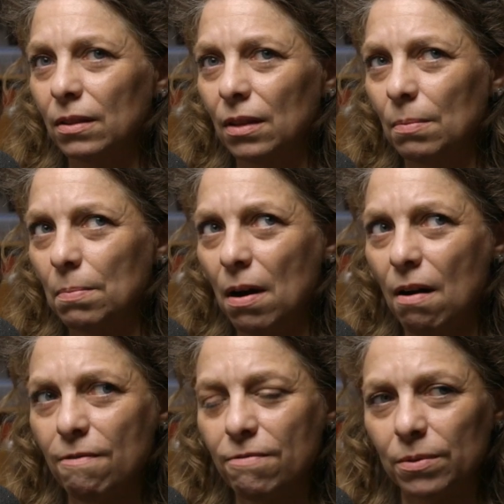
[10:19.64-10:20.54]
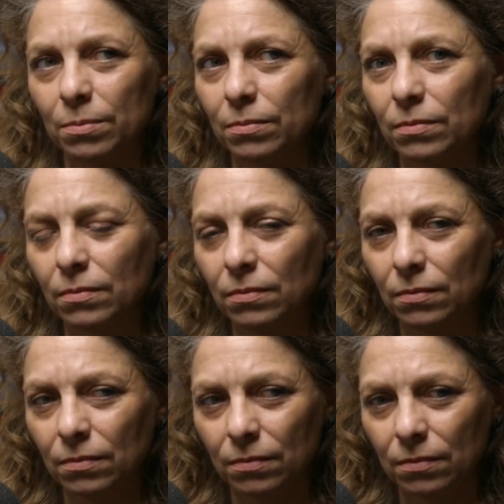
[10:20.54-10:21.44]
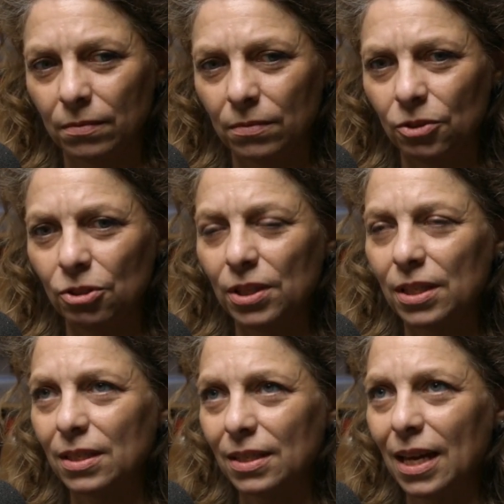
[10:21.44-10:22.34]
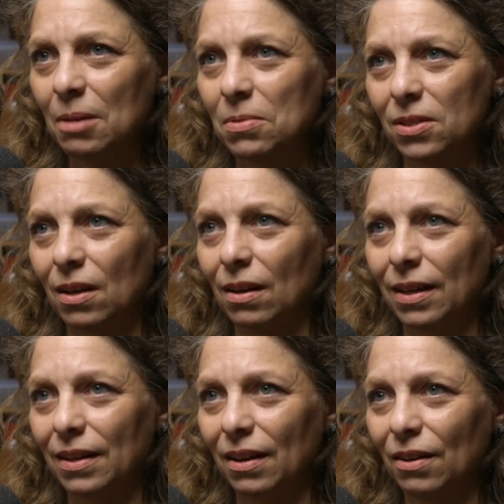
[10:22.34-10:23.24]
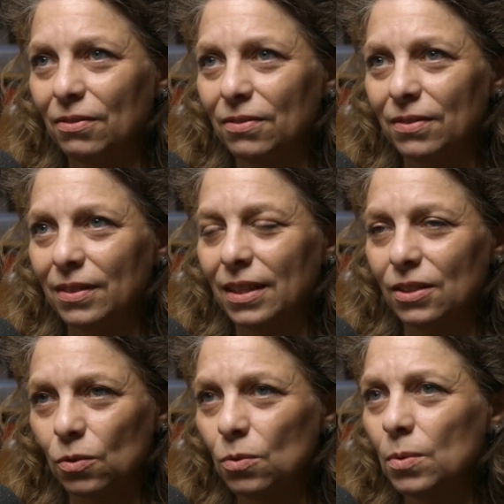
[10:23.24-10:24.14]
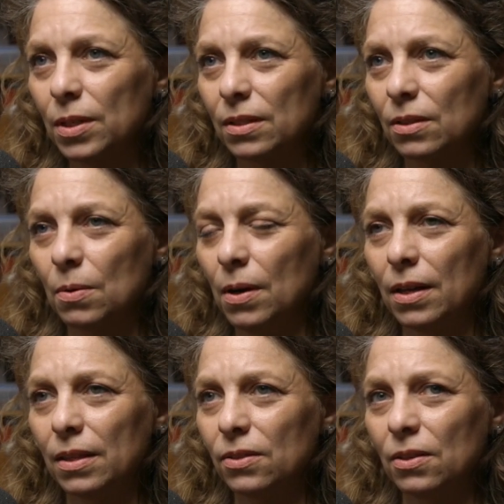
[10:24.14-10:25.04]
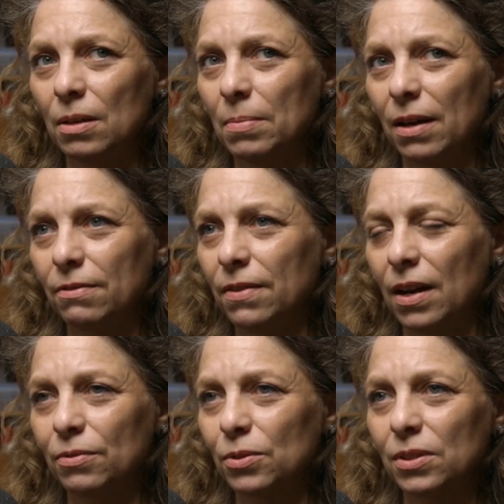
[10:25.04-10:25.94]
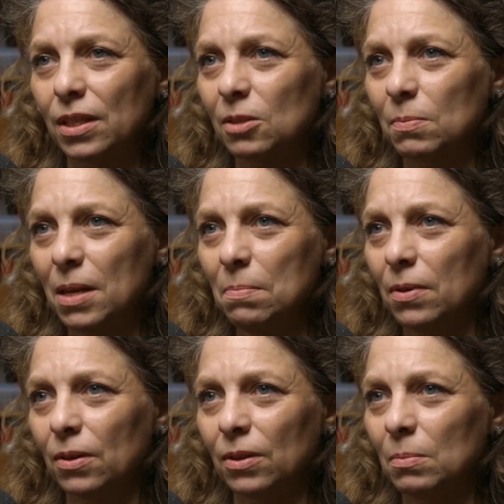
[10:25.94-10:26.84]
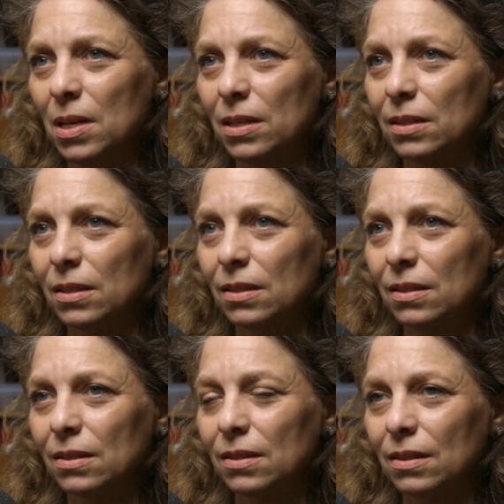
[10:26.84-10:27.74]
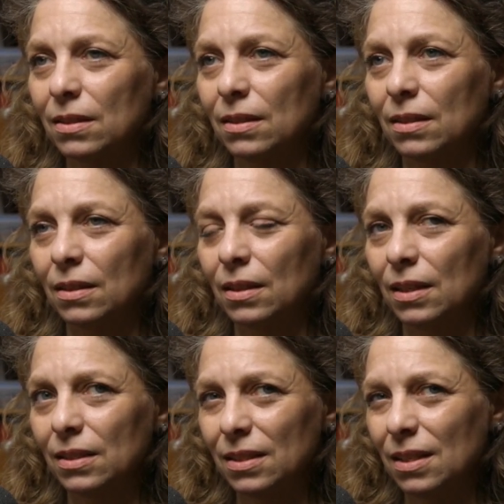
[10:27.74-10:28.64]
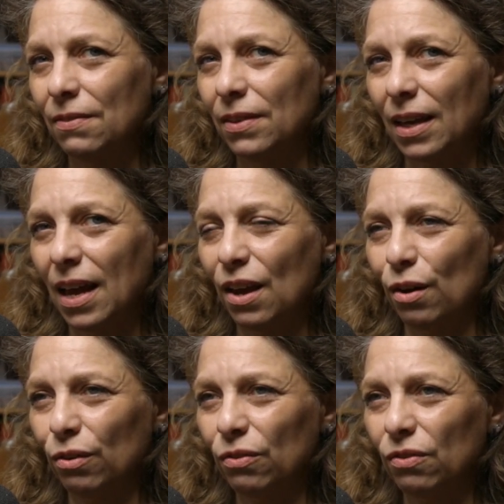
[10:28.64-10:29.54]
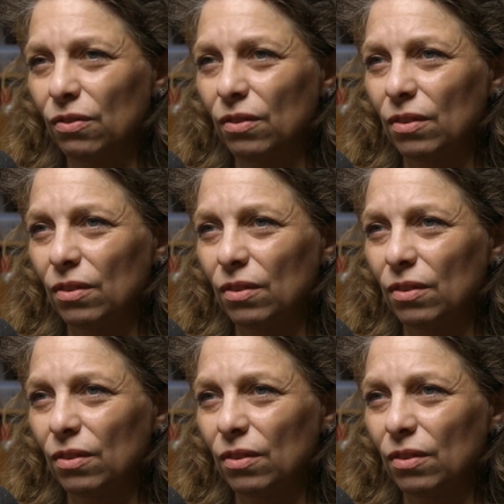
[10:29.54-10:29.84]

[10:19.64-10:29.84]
apart from New Year's Day, bizarrely enough, it's always quiet. There's only about 5 or 6 people on the beaches. It's never chaos.